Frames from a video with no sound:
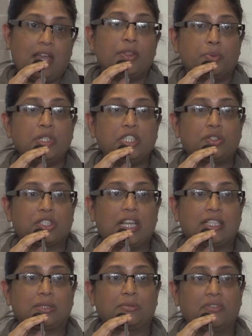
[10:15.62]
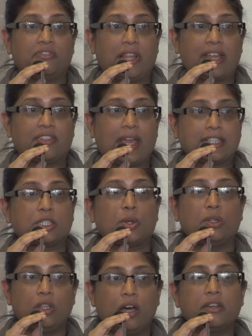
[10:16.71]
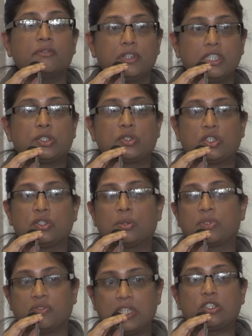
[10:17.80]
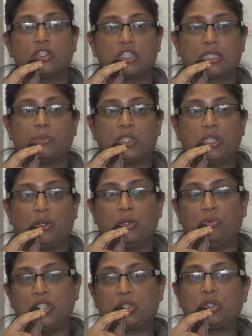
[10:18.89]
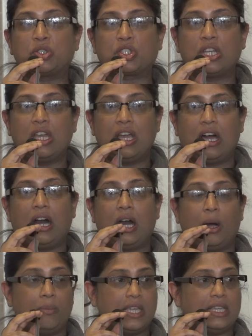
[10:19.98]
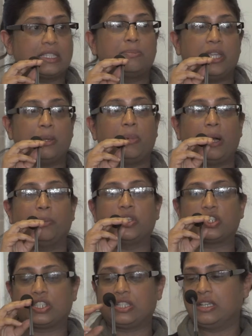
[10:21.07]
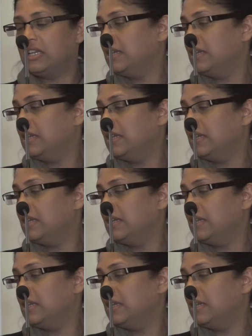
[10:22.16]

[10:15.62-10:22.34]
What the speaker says: and the research has to reflect that. So a lot of research in terms of interdisciplinary research is being published.